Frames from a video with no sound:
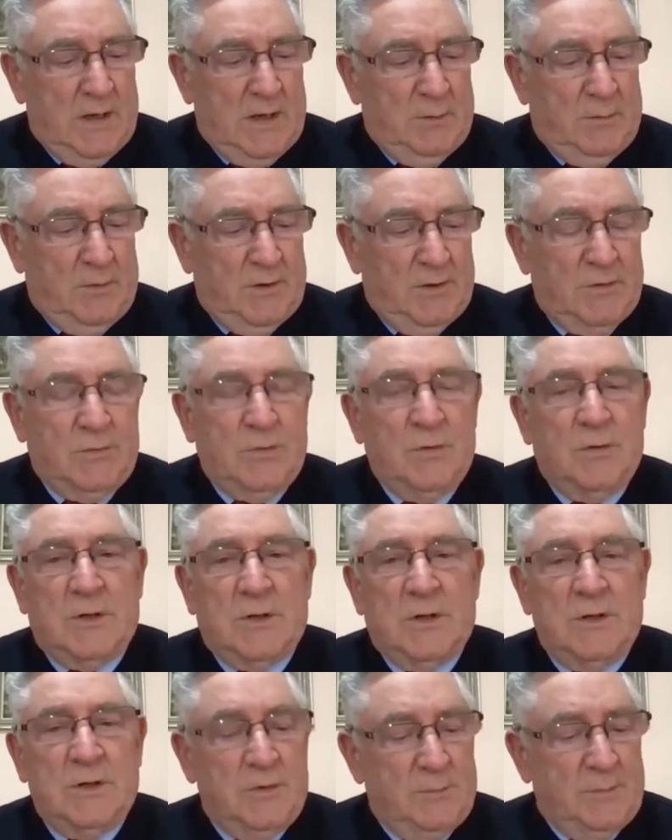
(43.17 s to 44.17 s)
And I want to
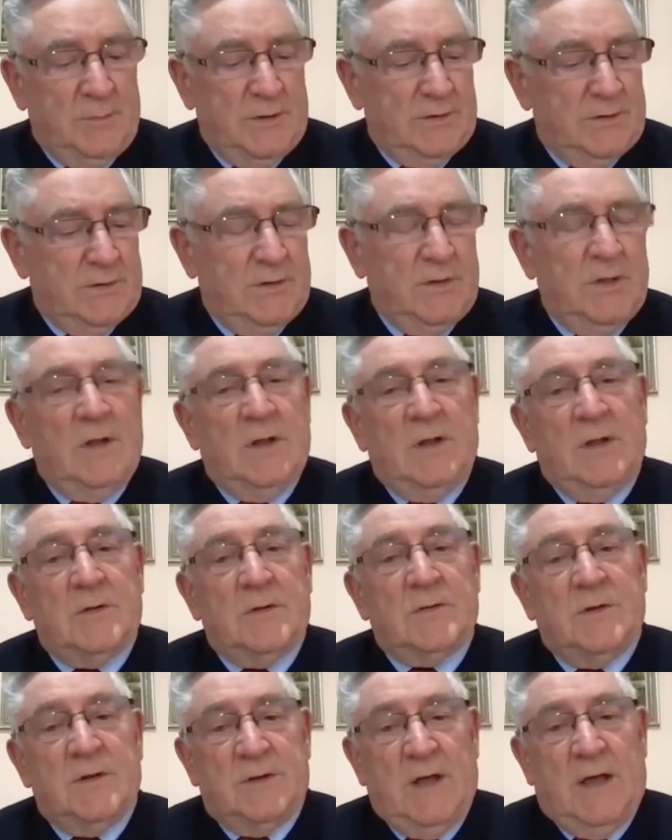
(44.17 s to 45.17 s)
talk a little bit
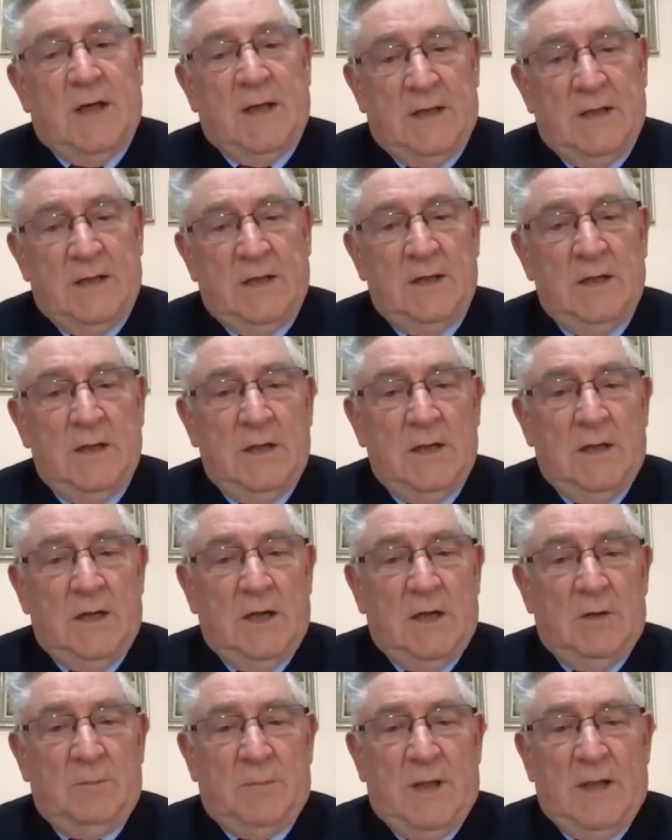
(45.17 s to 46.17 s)
today
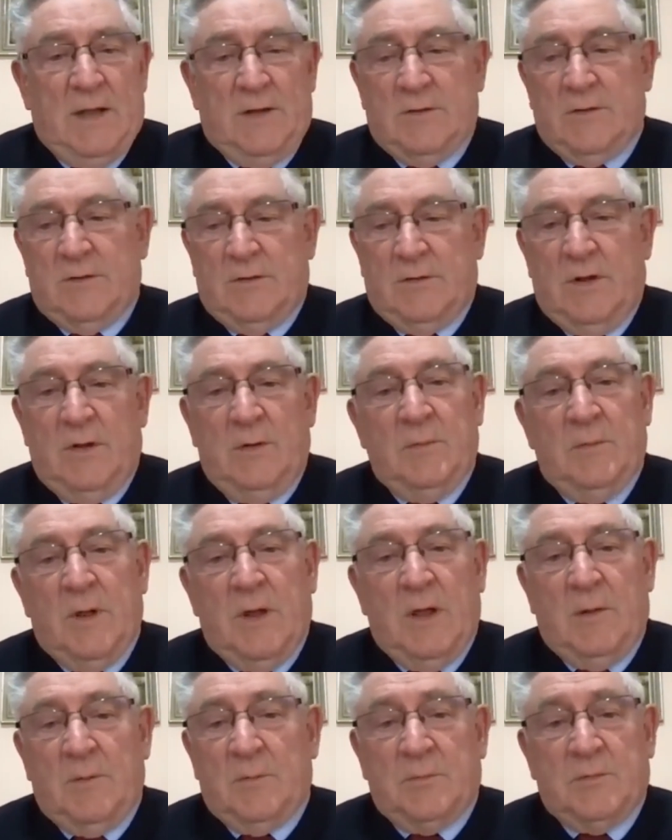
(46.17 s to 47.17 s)
about
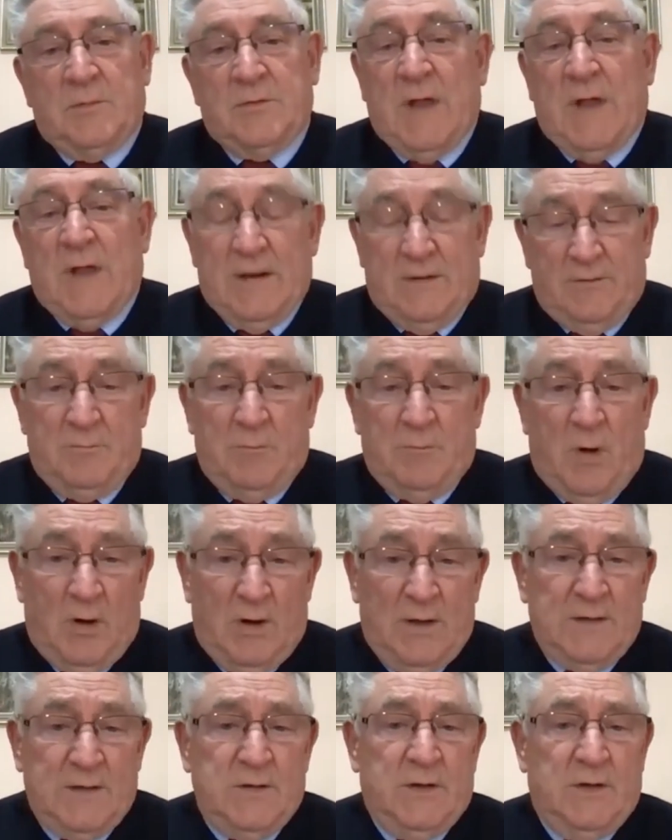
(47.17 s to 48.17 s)
our state of
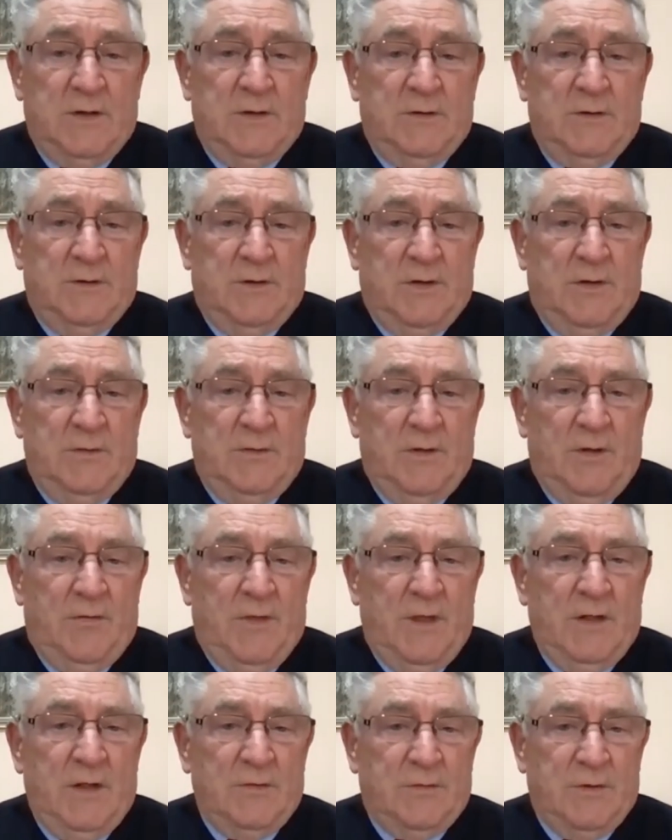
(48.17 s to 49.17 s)
mind and the
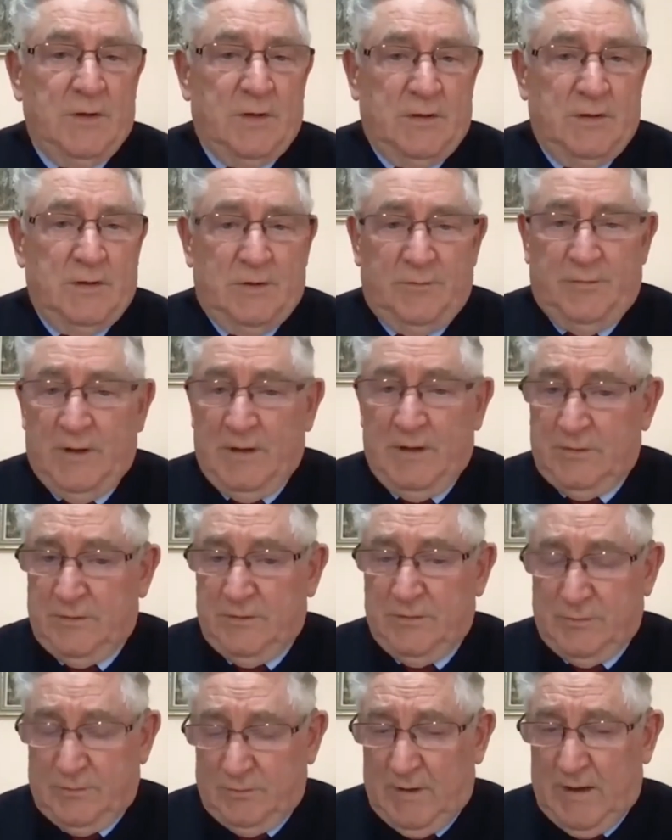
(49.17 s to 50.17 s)
things that can
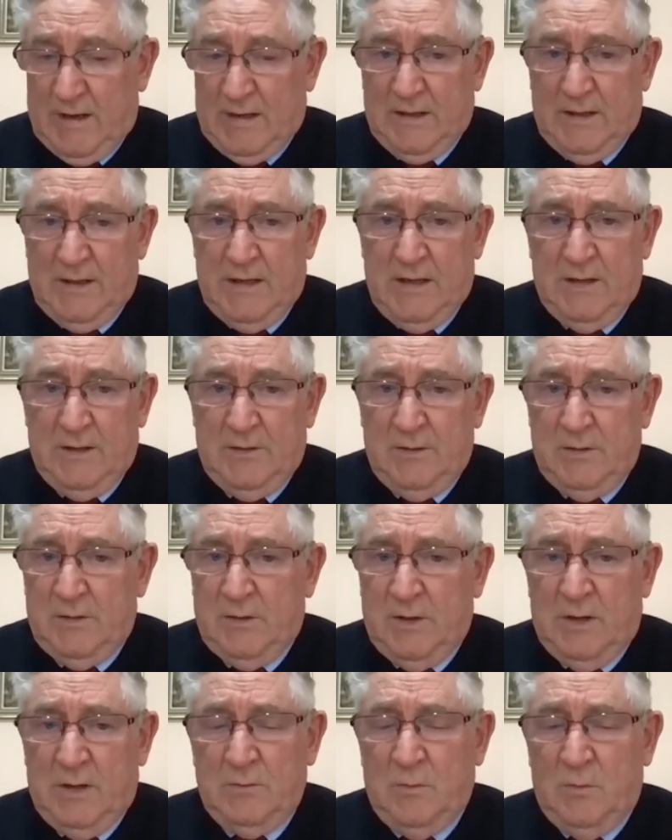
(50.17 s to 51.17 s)
affect us greatly,
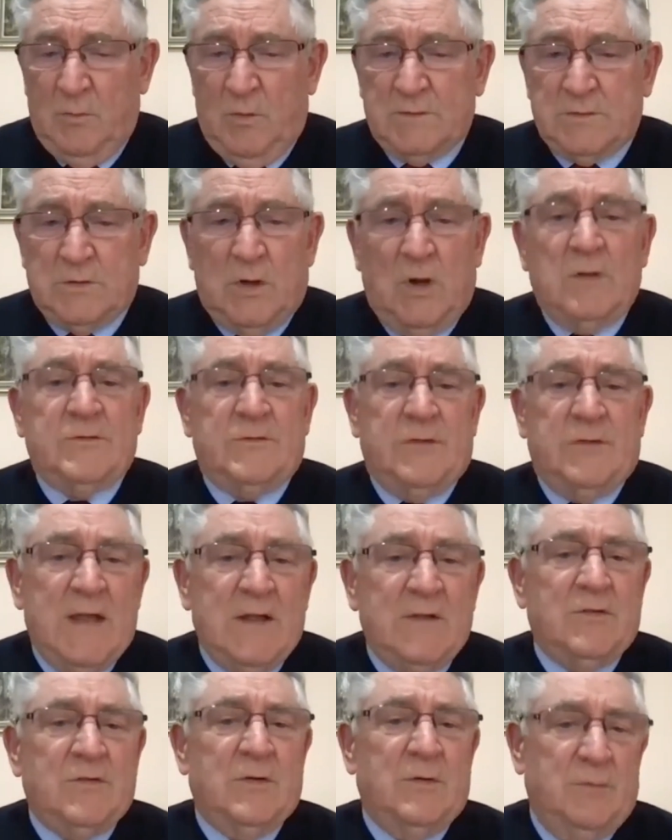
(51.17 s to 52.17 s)
and what God's
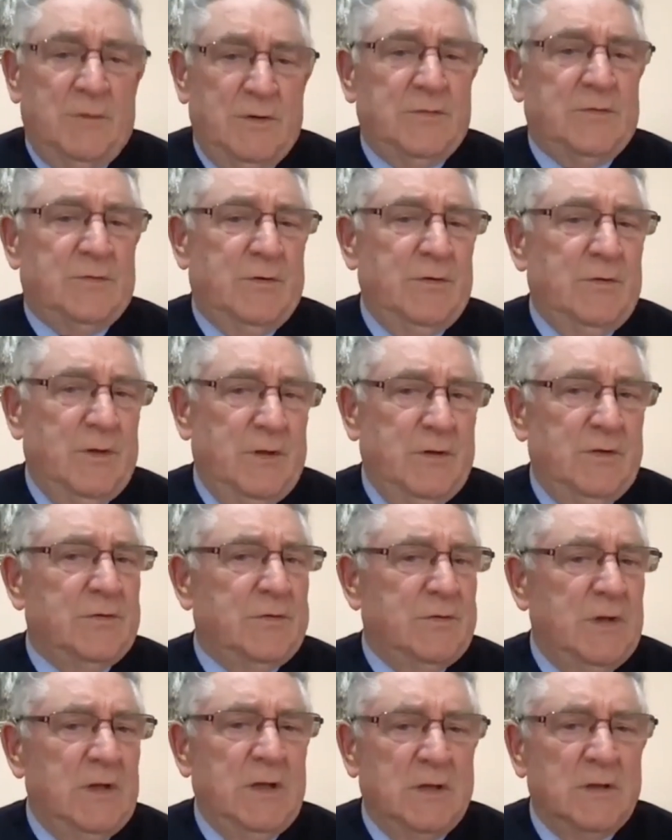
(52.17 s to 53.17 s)
answer is to
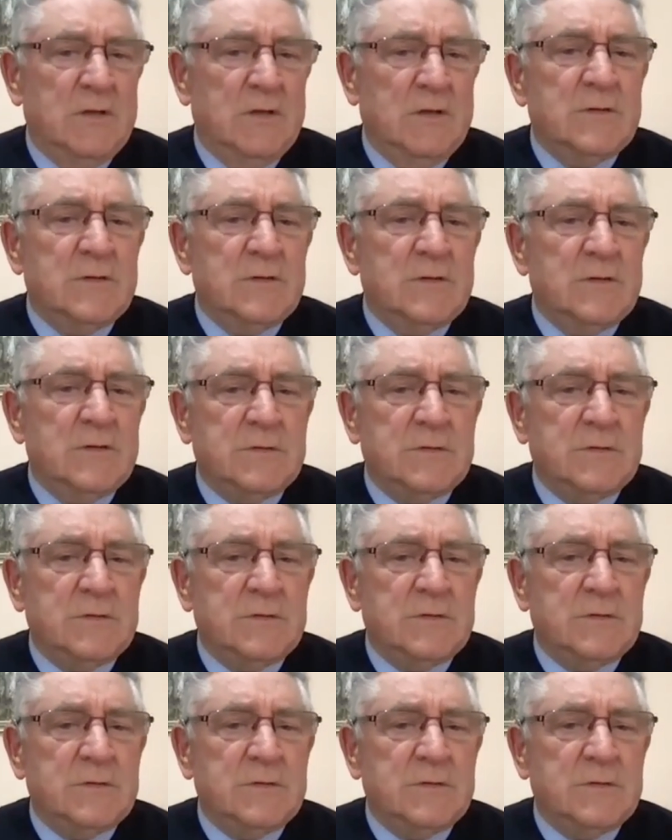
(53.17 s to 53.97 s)
these things.